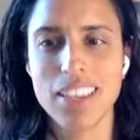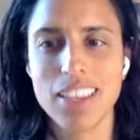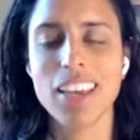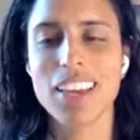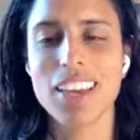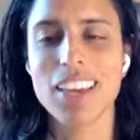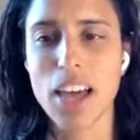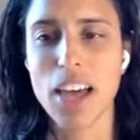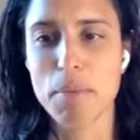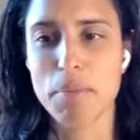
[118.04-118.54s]

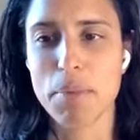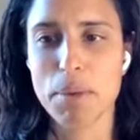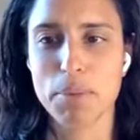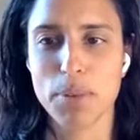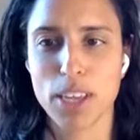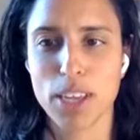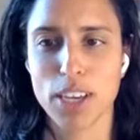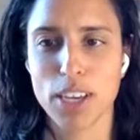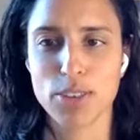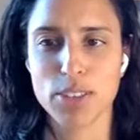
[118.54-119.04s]
like a lot of
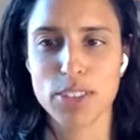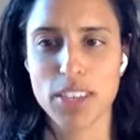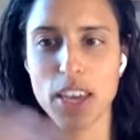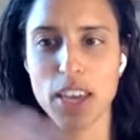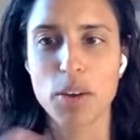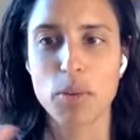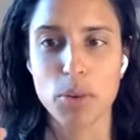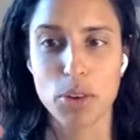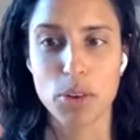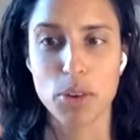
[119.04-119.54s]
people like you
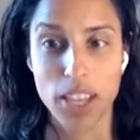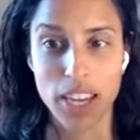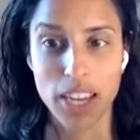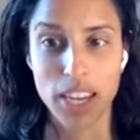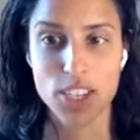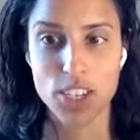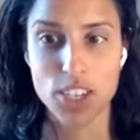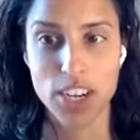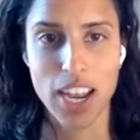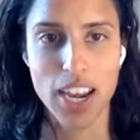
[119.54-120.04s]
say a word
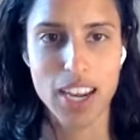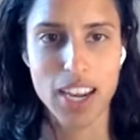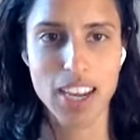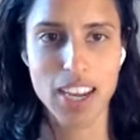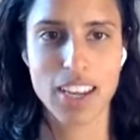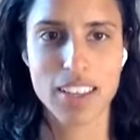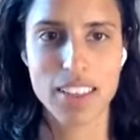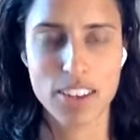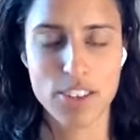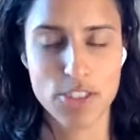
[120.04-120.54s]
like
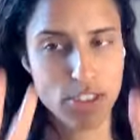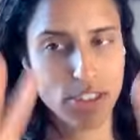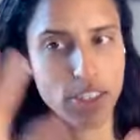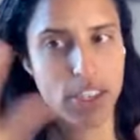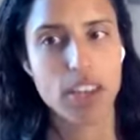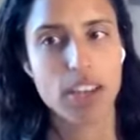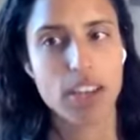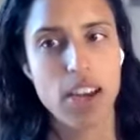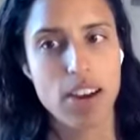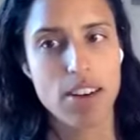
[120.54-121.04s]
genetic and they're just
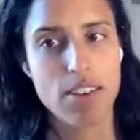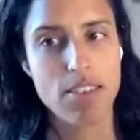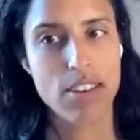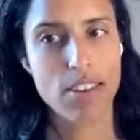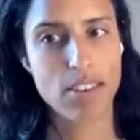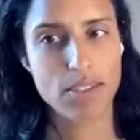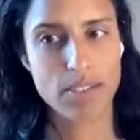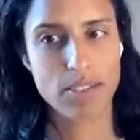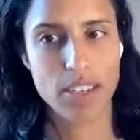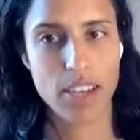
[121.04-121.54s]
like, I don't
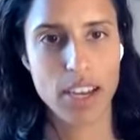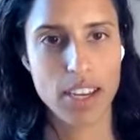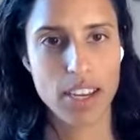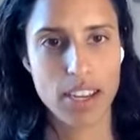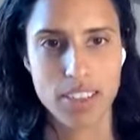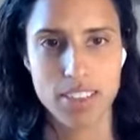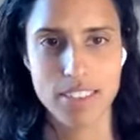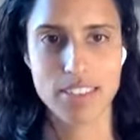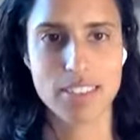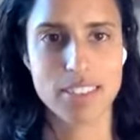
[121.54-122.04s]
know,
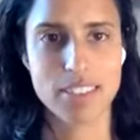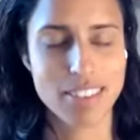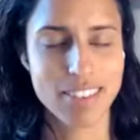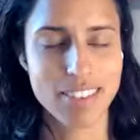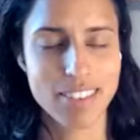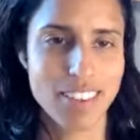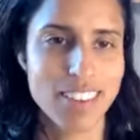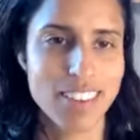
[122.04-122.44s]
science,